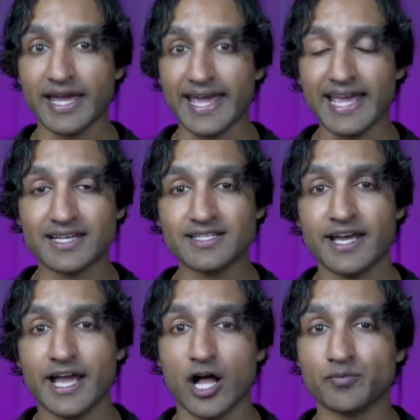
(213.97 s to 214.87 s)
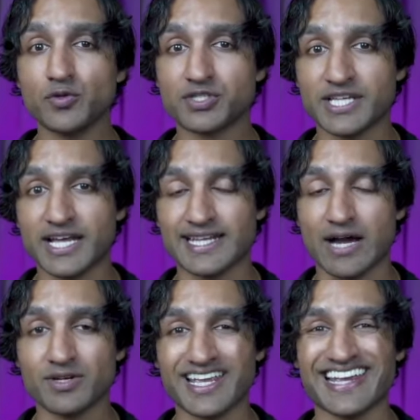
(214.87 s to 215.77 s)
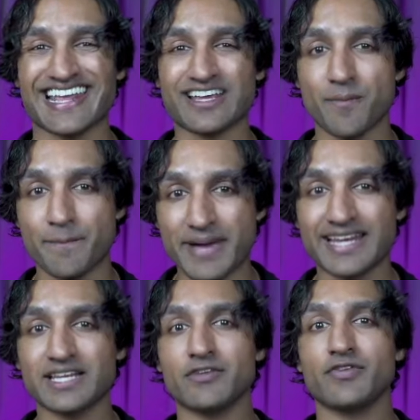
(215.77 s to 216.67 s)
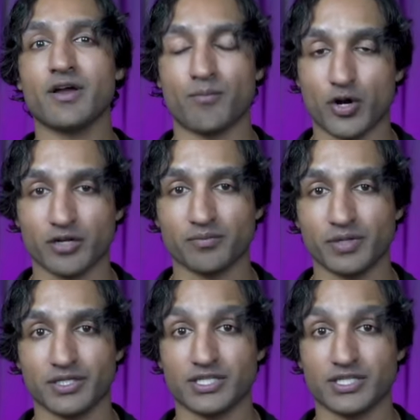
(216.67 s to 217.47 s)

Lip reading: and help you stand out in a competitive marketplace.